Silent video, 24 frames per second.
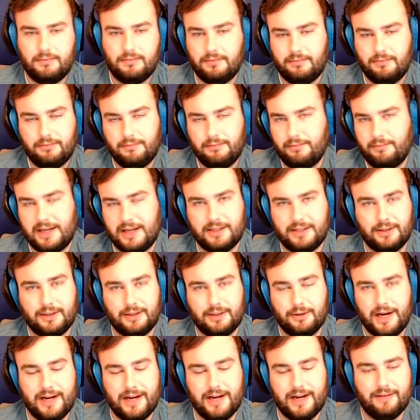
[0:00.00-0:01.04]
makes a
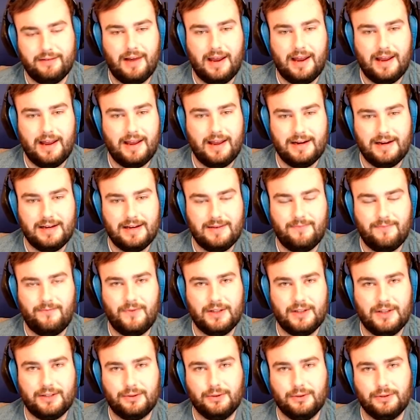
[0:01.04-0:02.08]
great any
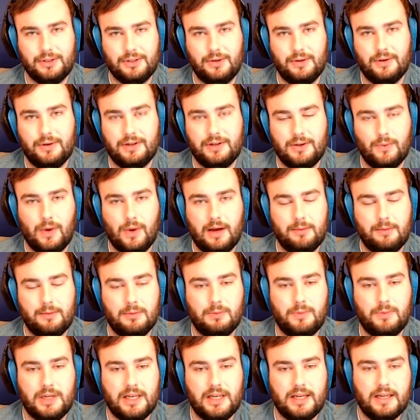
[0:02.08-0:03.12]
physical unit you want him to
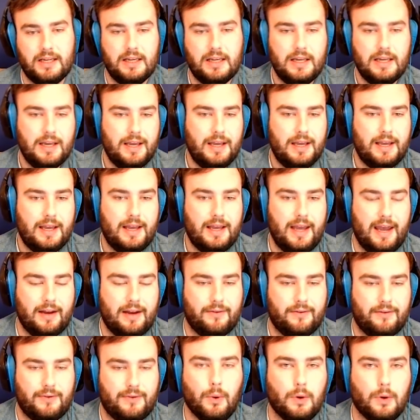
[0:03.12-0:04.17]
be. And
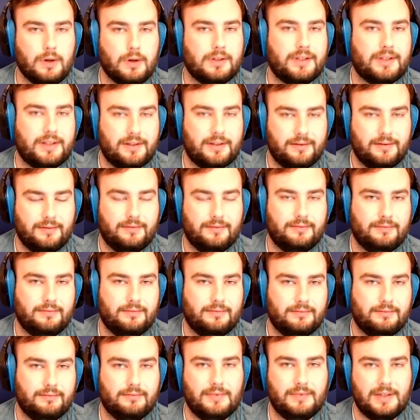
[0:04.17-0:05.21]
of course,
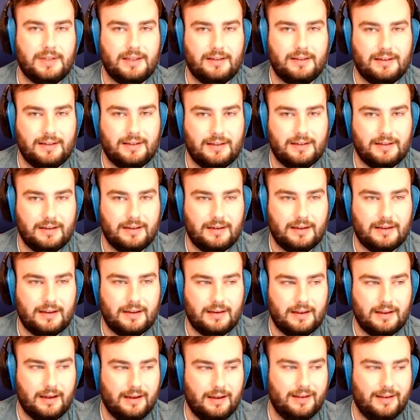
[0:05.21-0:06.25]

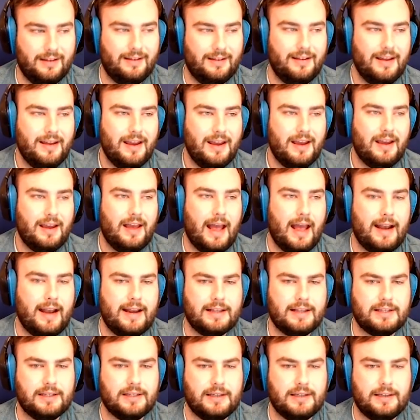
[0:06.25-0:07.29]
and
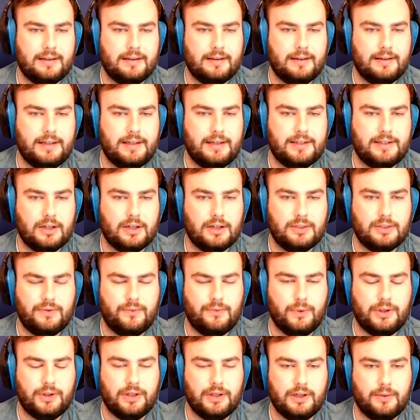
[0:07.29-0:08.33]
he starts off
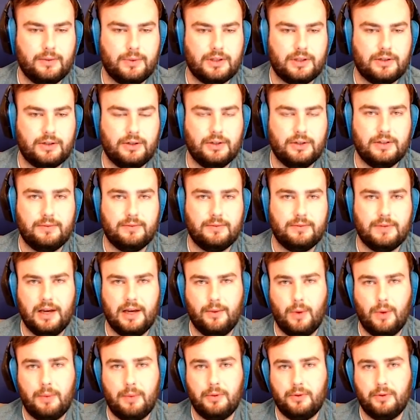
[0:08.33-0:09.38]
with good
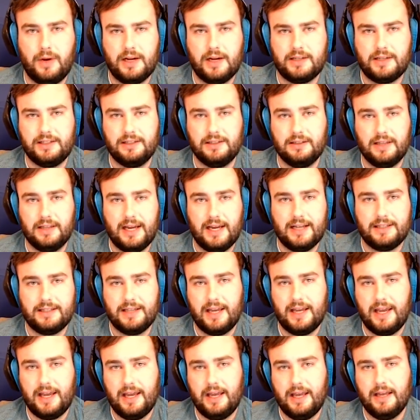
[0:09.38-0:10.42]
weapon ranks in lance
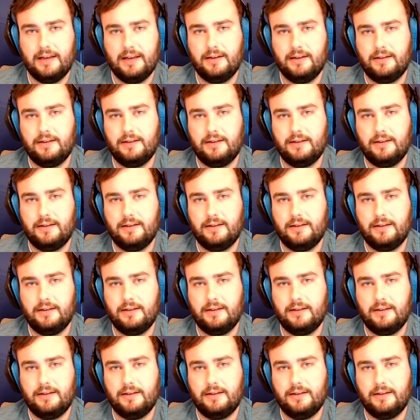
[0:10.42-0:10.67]
and